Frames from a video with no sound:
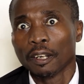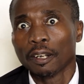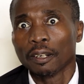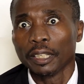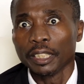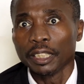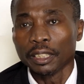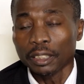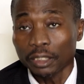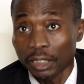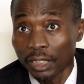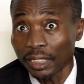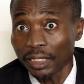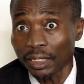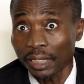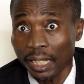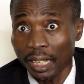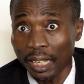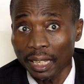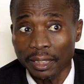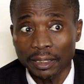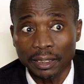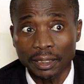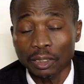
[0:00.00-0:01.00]
In this
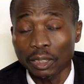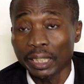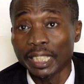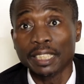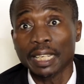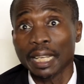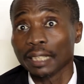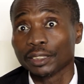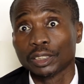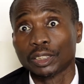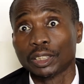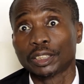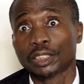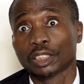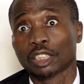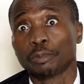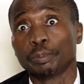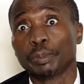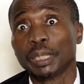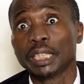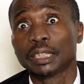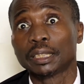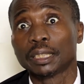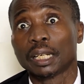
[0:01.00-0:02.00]
case, he has
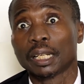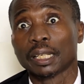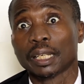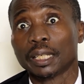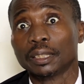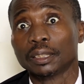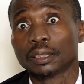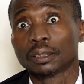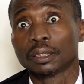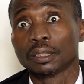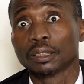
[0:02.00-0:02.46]
discriminated against